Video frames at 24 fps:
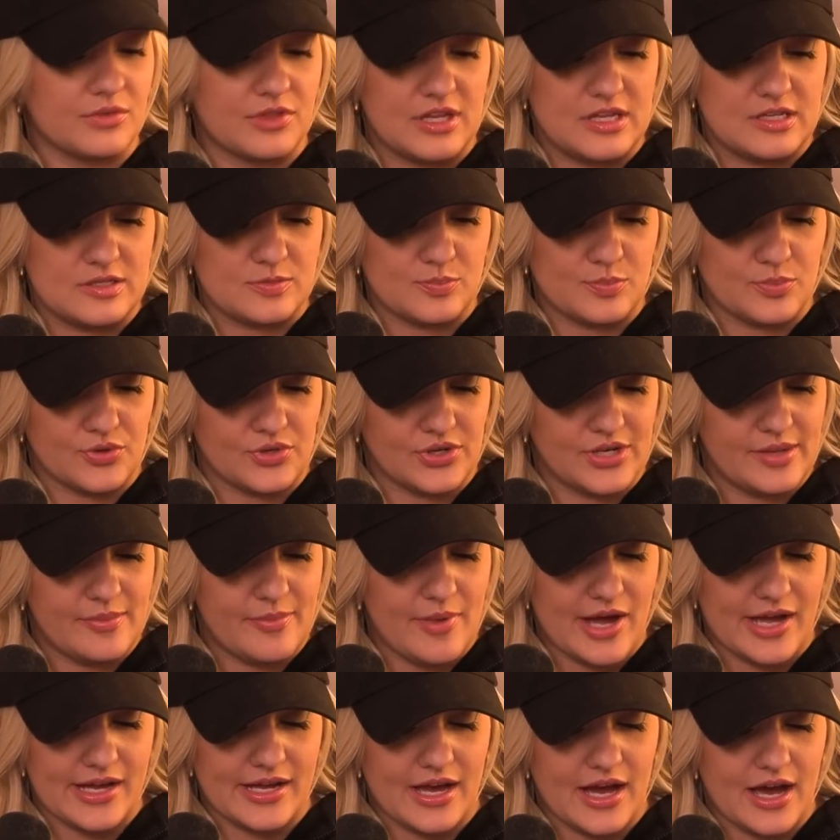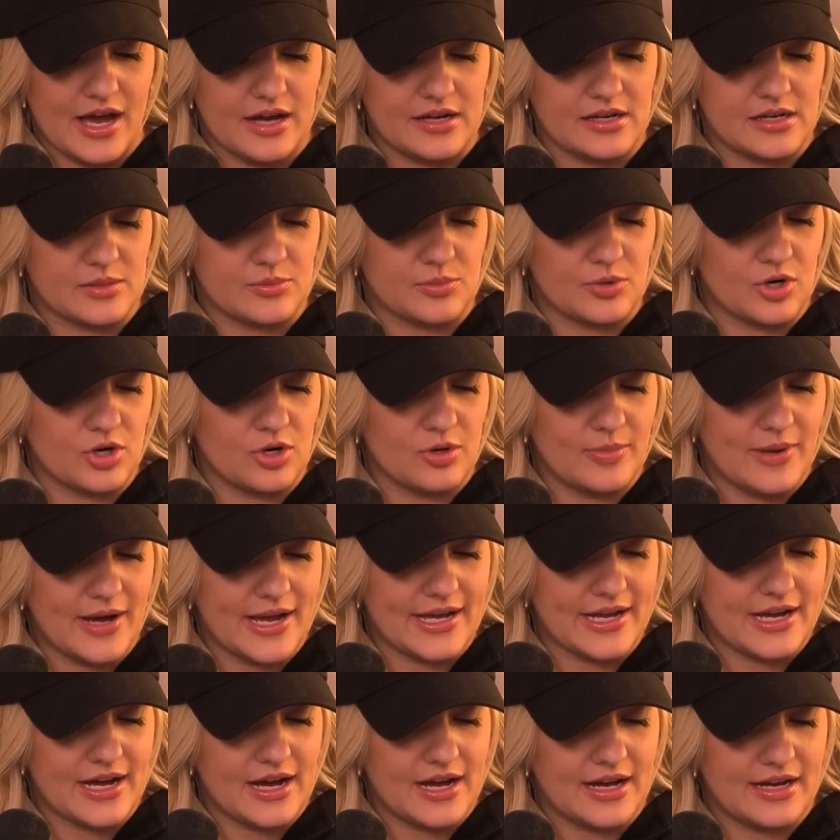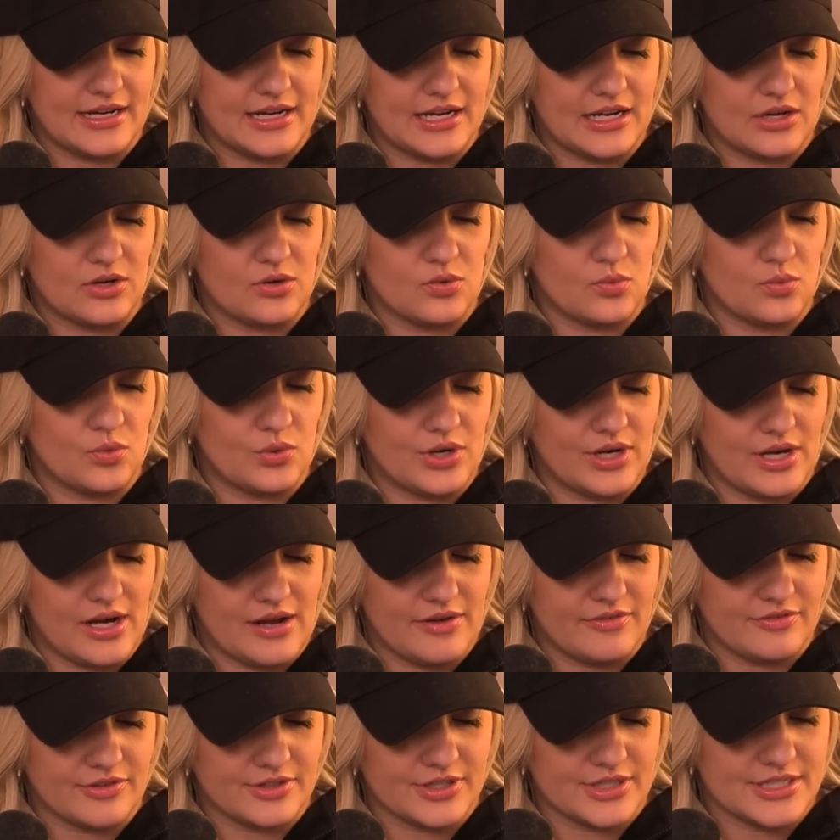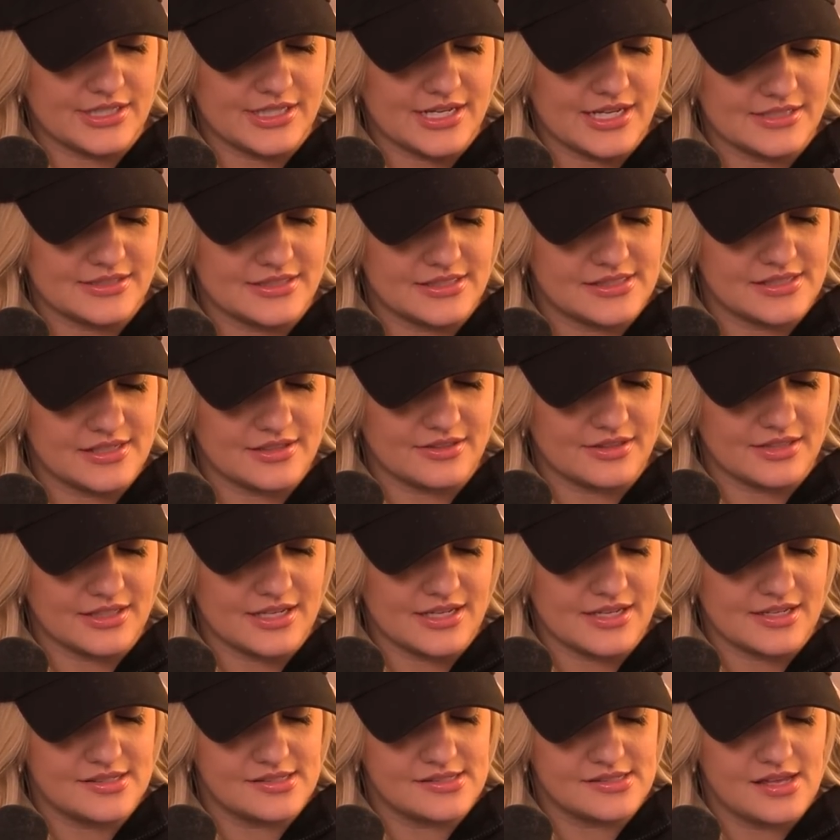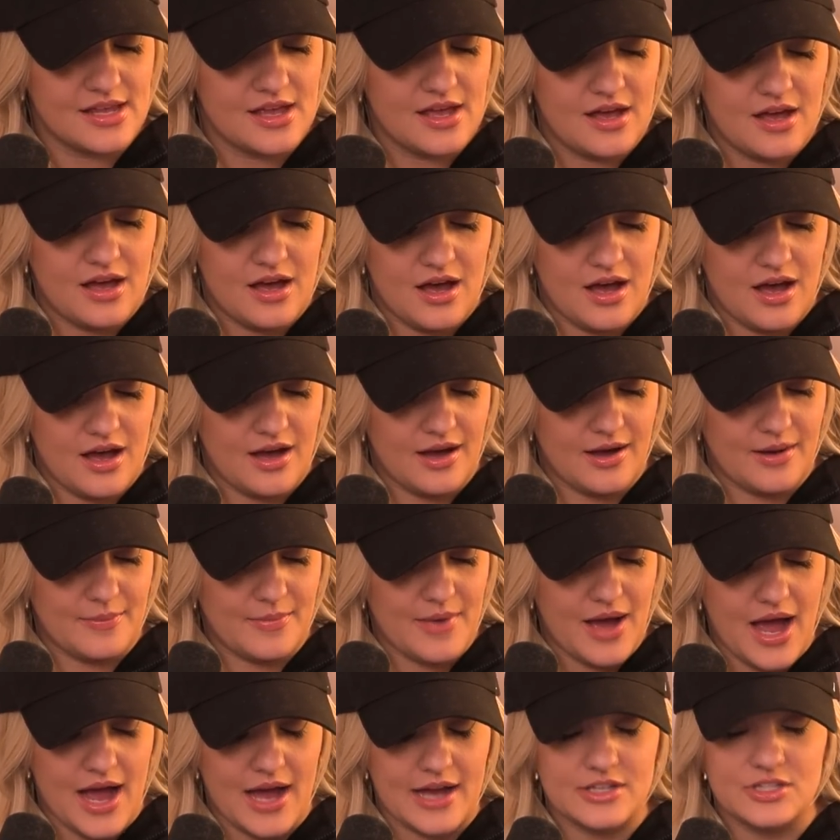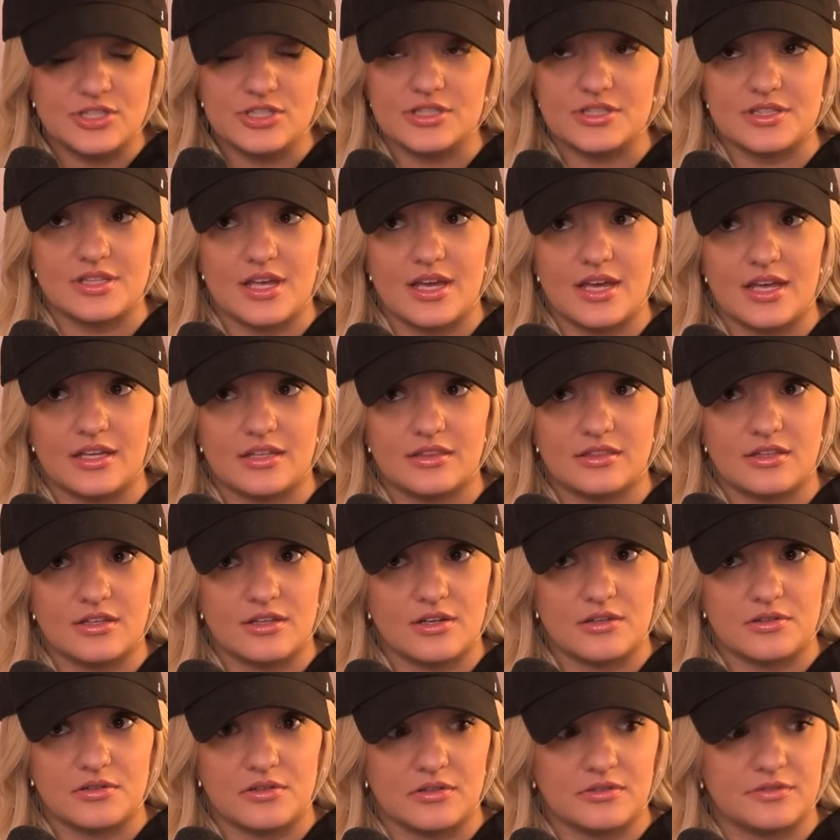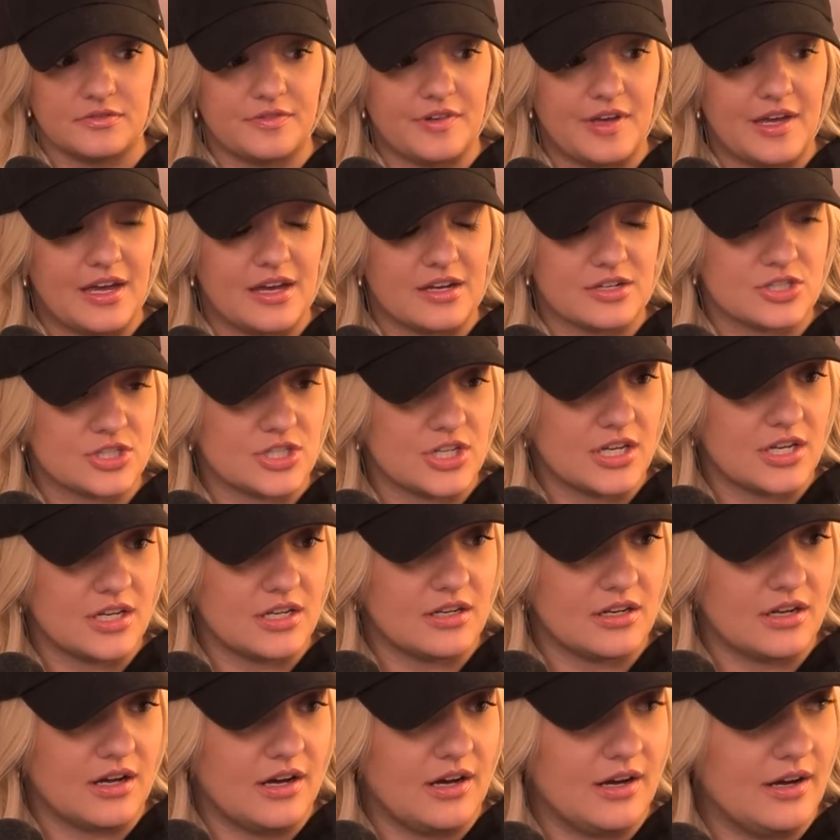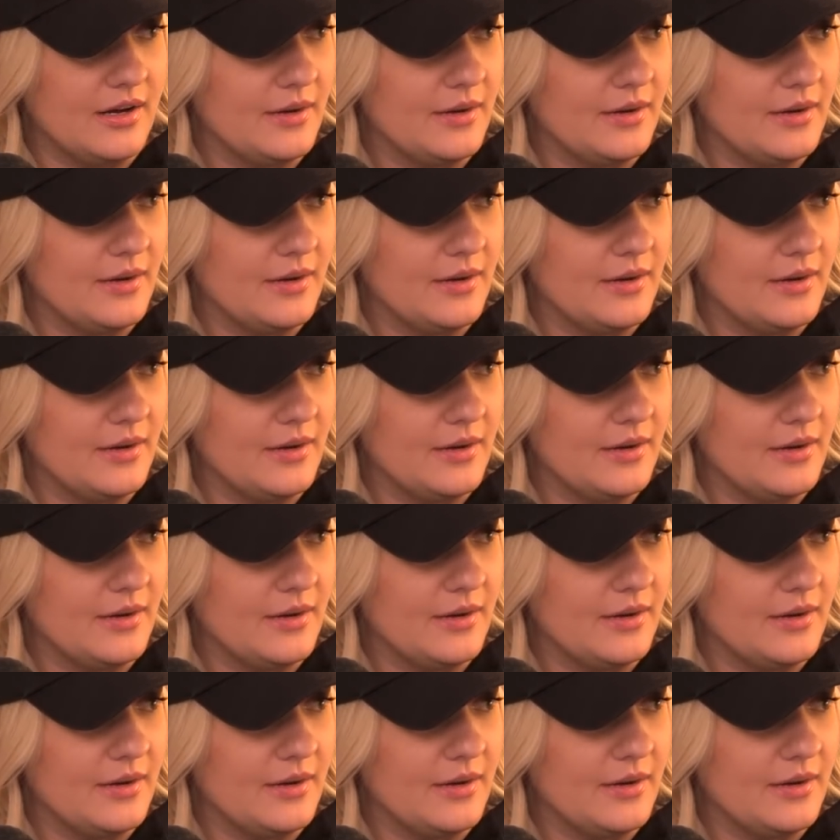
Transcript: these prebiotic, probiotic, whatever it necessarily is. I just like the good old fashioned